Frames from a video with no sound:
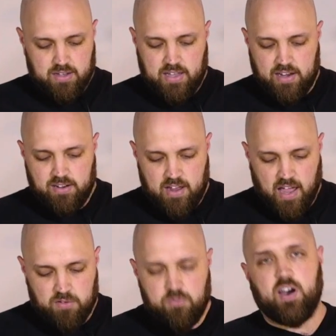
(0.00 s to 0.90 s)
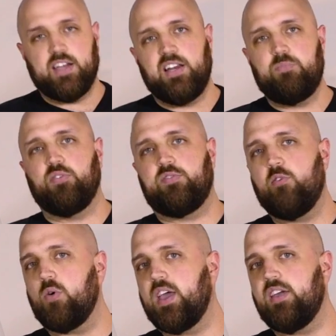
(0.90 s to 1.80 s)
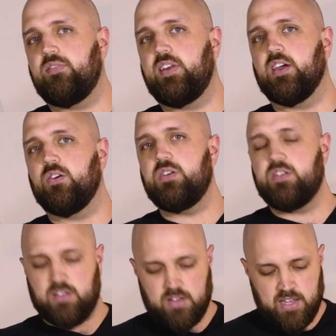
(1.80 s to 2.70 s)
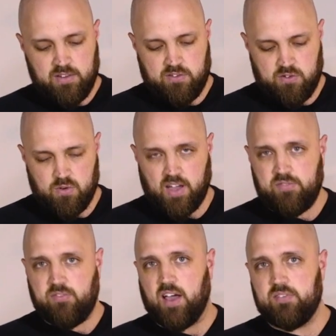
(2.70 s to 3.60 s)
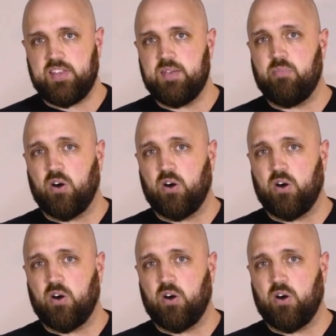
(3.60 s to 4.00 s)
Canon has finally put 4K video into a 5D